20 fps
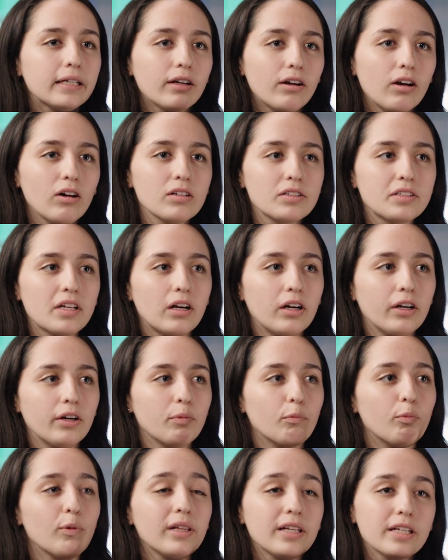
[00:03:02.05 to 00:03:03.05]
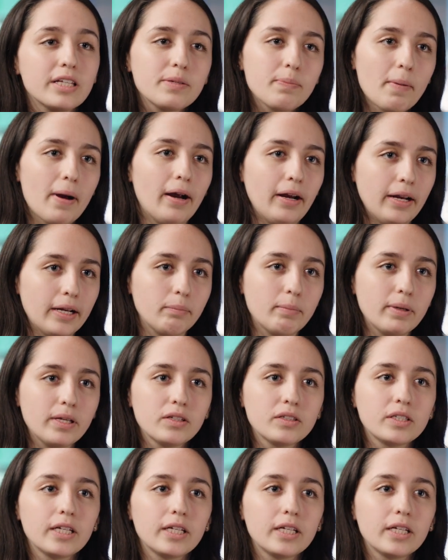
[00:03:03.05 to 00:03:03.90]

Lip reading: girls that are really inspiring because